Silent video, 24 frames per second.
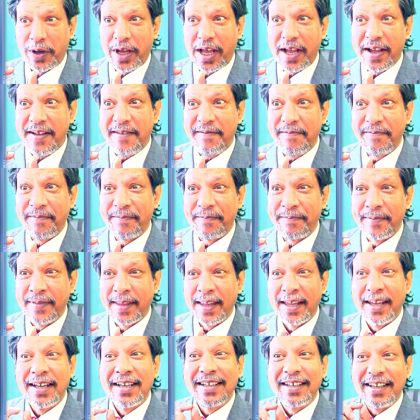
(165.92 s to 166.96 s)
Okay?
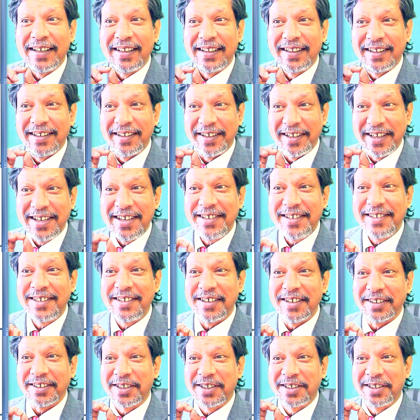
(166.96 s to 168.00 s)
The
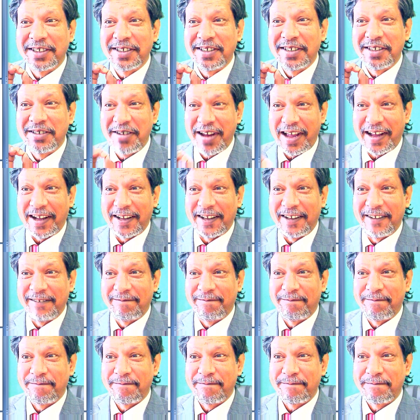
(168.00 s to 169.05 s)
easiest
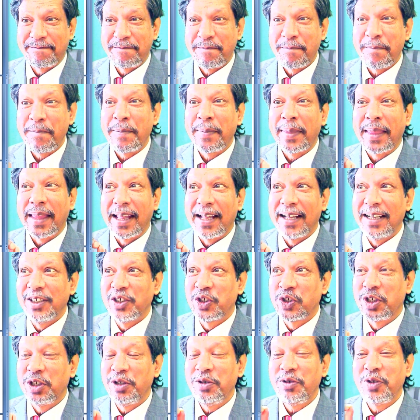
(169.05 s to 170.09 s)
trick
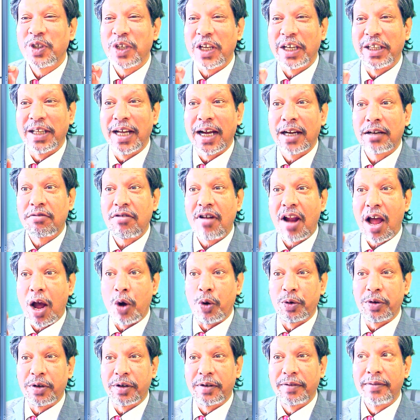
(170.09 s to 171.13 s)
is to say that
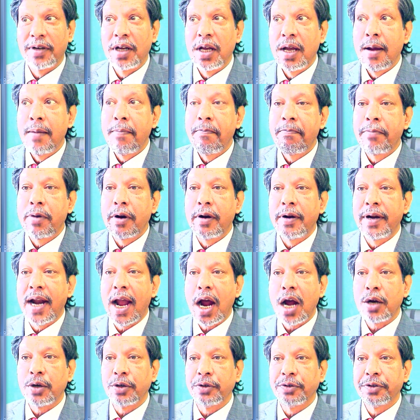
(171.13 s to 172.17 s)
louder.
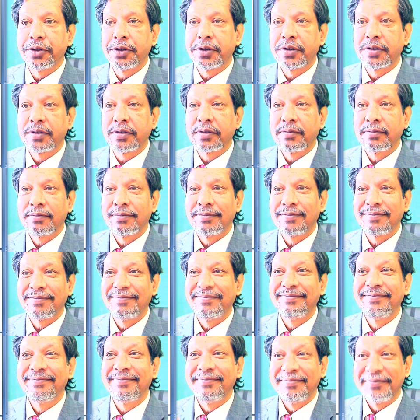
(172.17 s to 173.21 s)
Pronounce.
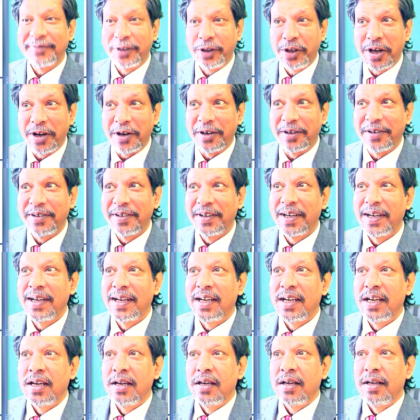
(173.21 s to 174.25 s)
Good.
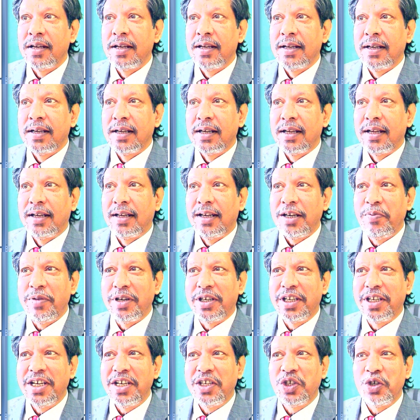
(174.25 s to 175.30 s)

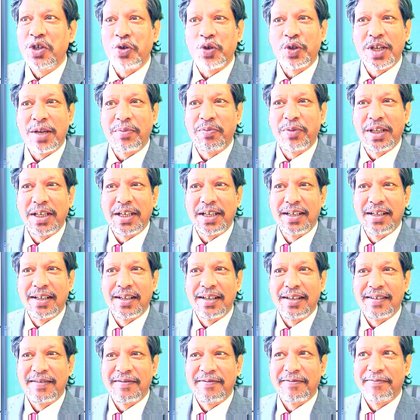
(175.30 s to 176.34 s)
Let me teach you
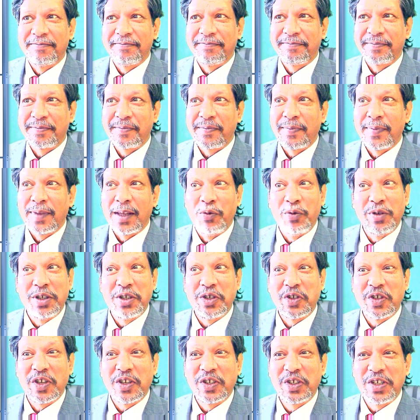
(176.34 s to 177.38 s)
something
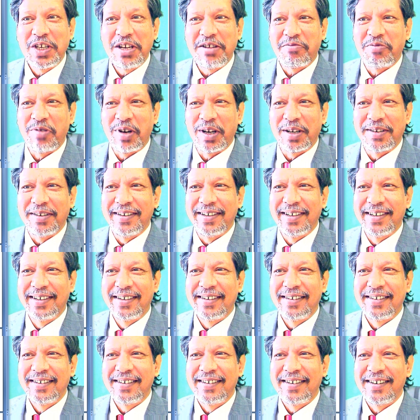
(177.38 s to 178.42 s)
which is a secret
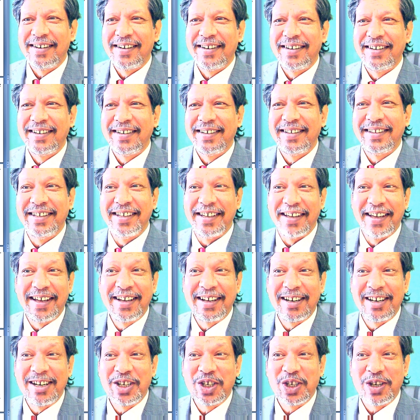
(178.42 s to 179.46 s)
in
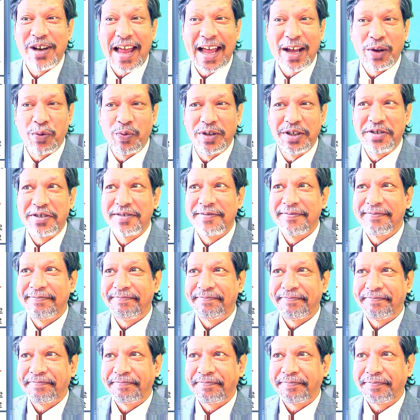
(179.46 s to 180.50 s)
the English language.